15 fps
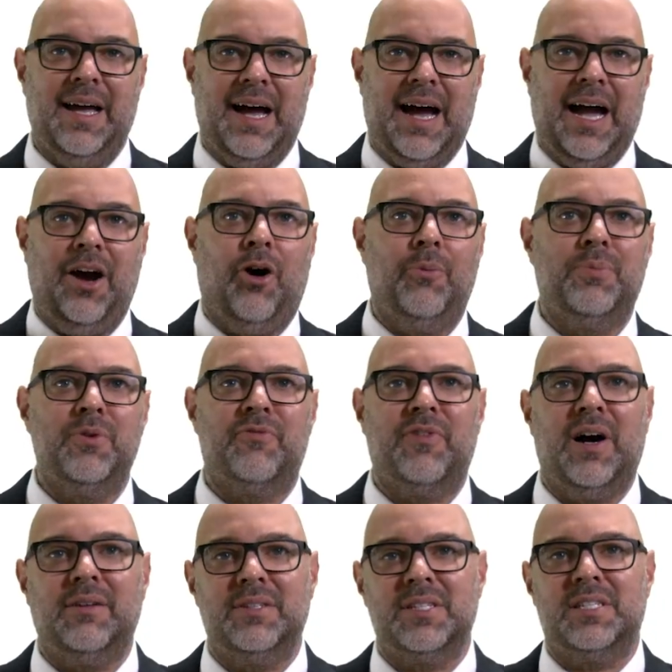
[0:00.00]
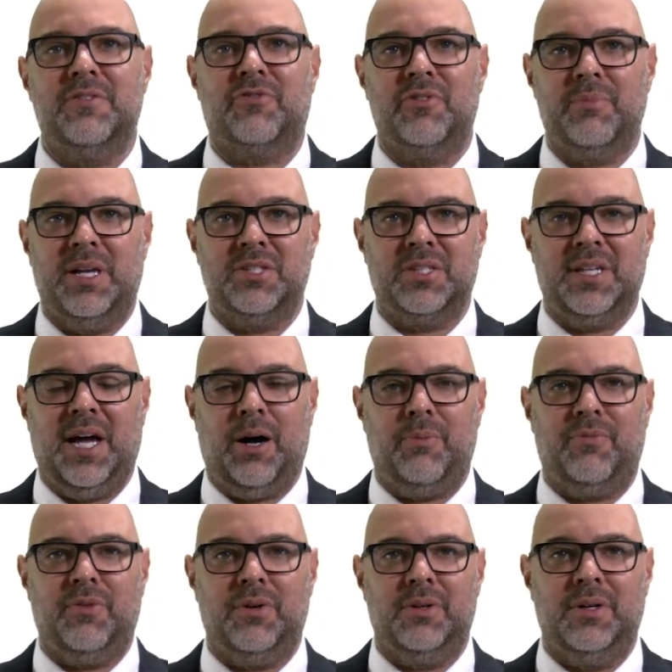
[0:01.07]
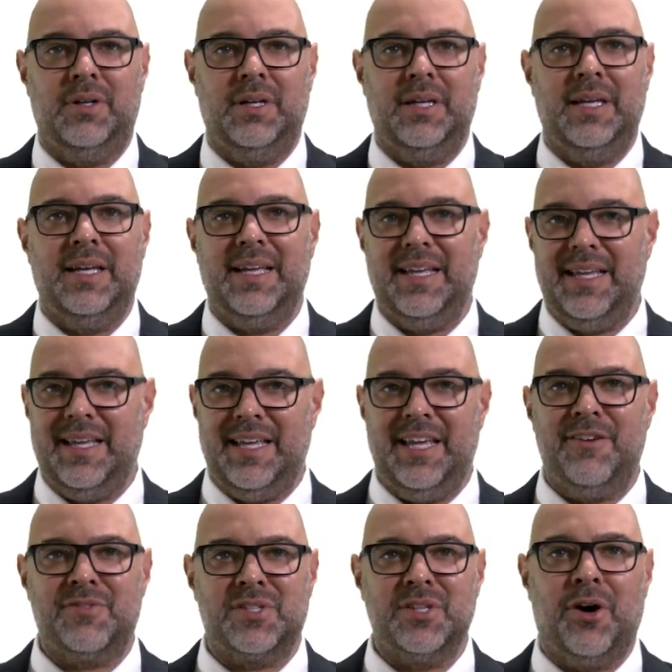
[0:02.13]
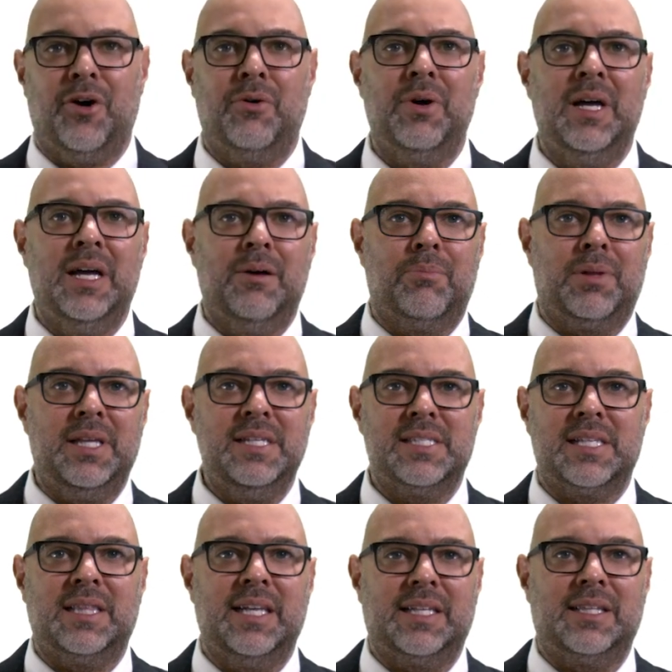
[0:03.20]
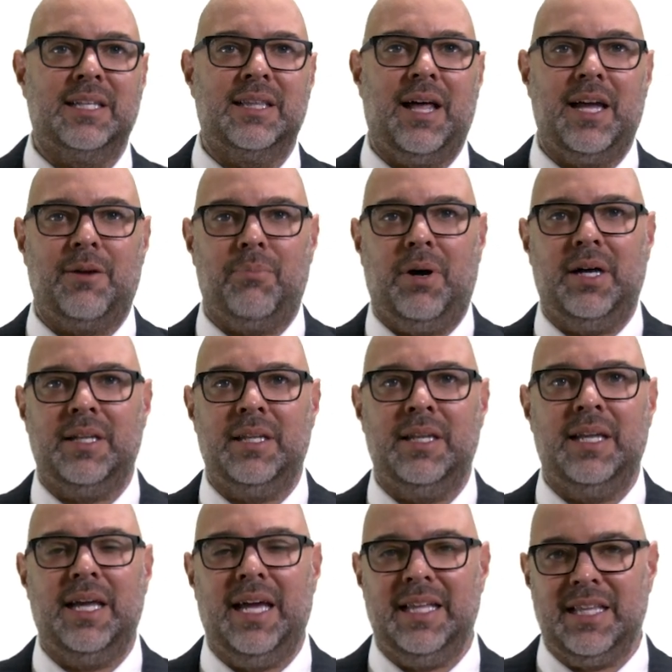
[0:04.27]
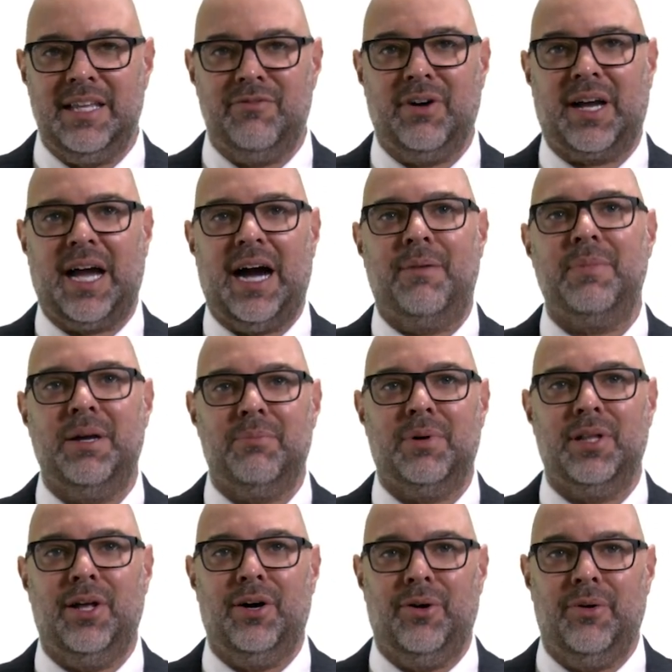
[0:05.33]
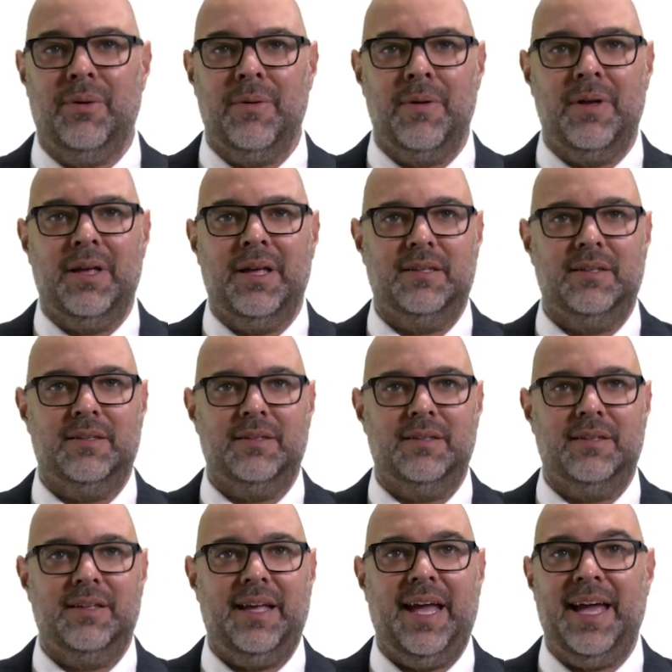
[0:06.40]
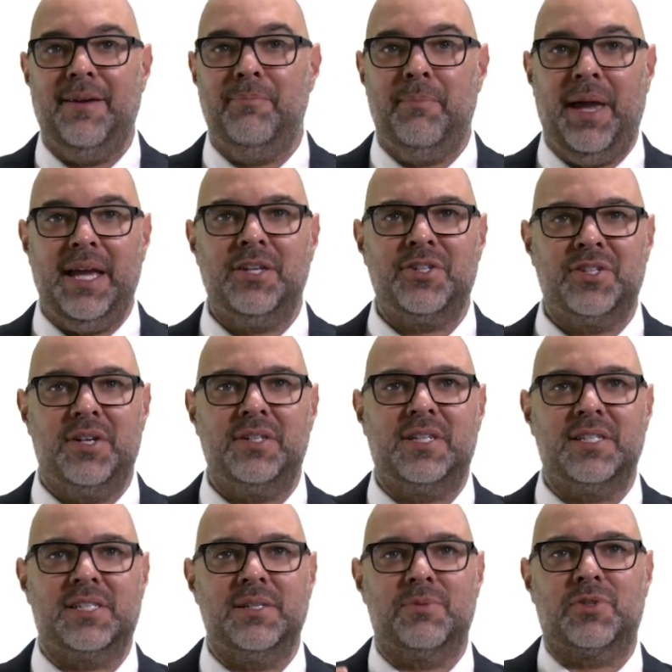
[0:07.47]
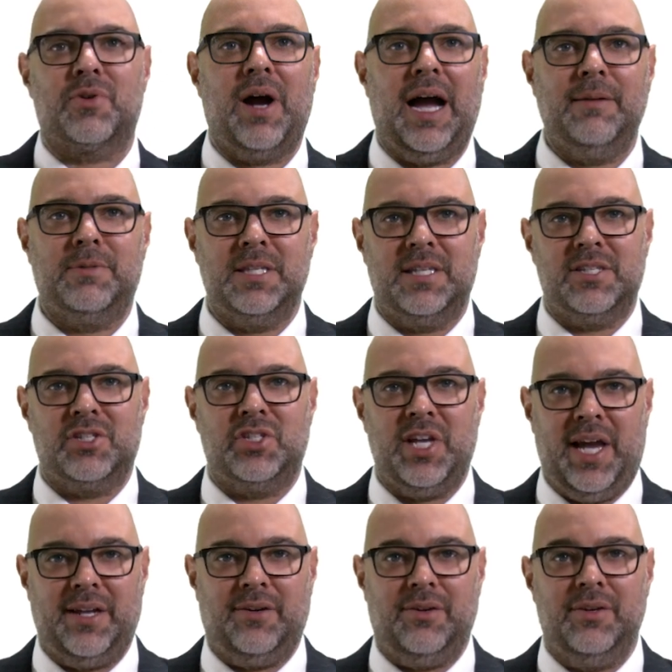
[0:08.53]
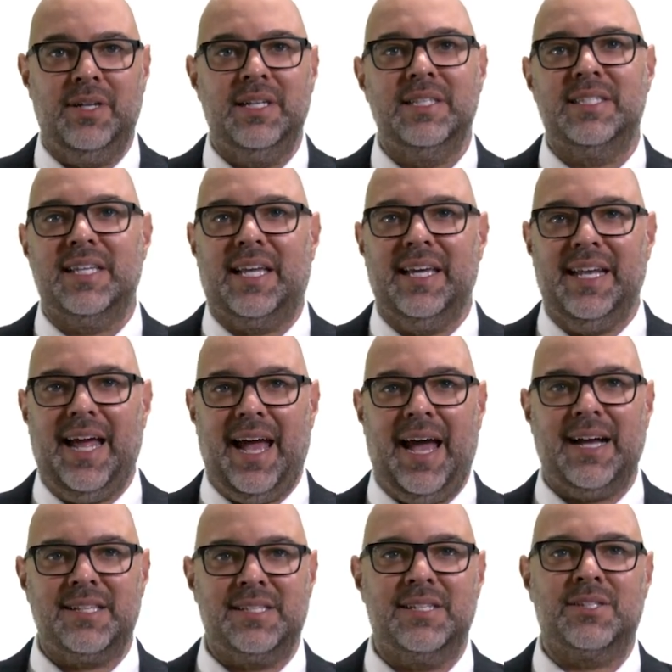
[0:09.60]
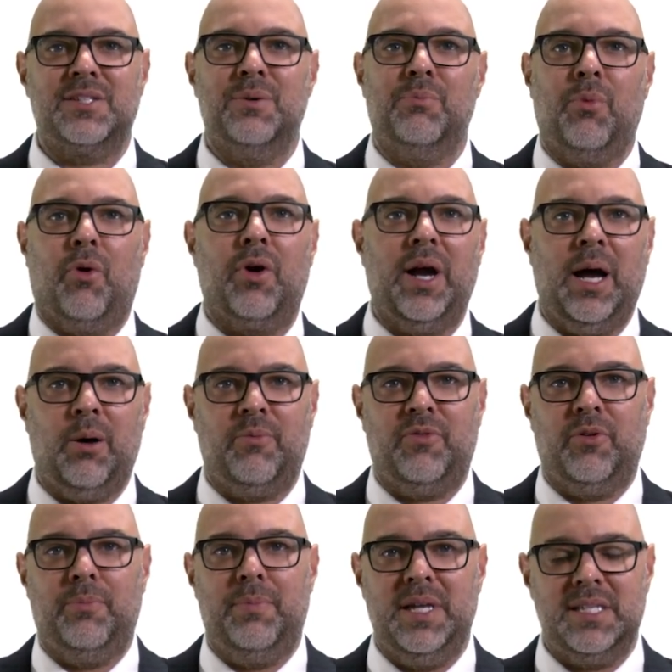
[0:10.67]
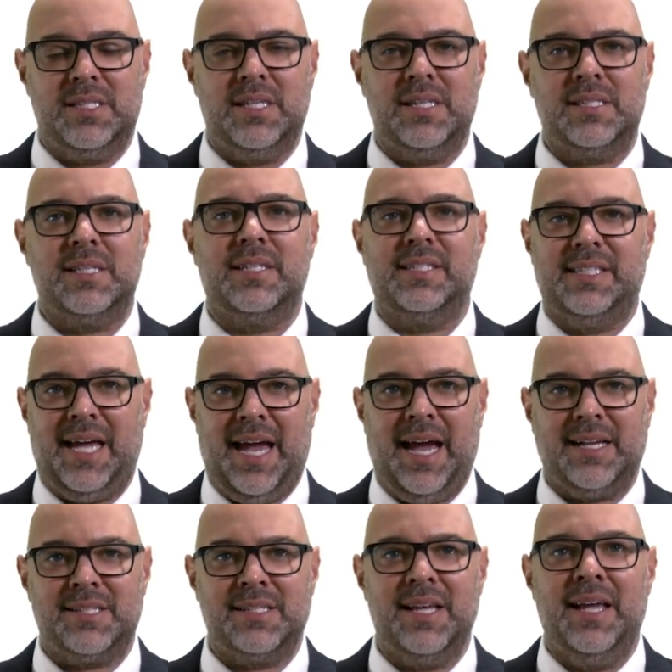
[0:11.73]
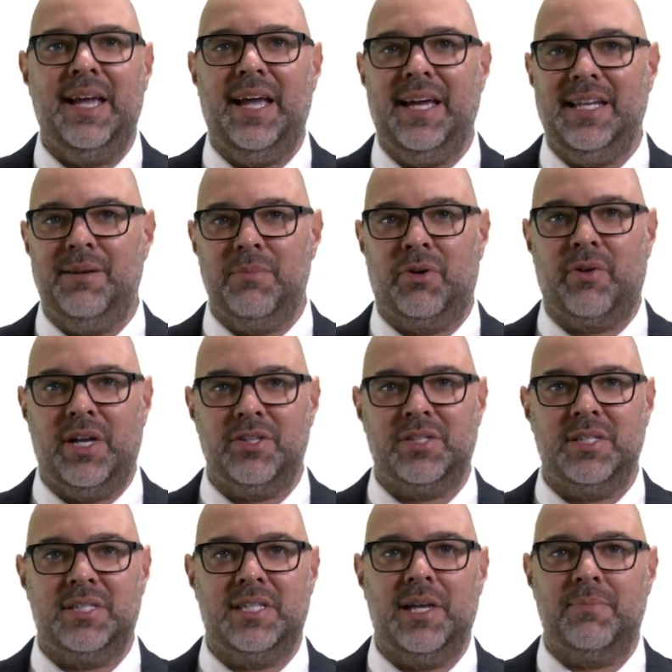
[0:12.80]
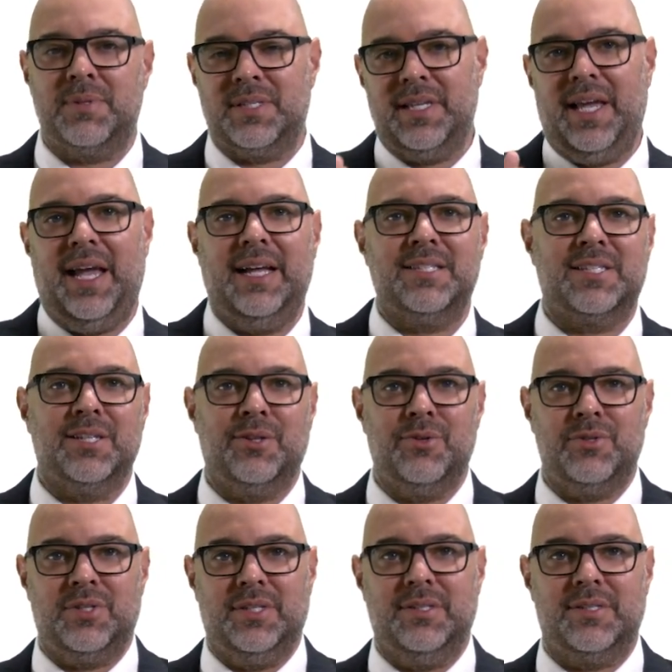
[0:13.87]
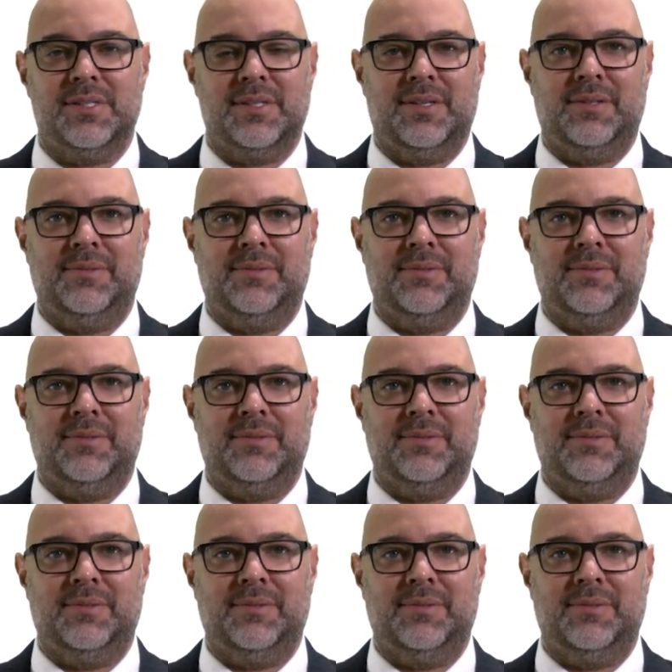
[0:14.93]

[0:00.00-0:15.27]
I hope you found this information helpful. If so, please click the like button and leave a comment below. And make sure to subscribe to this channel to get access to more helpful business, tax, and immigration tips and solutions.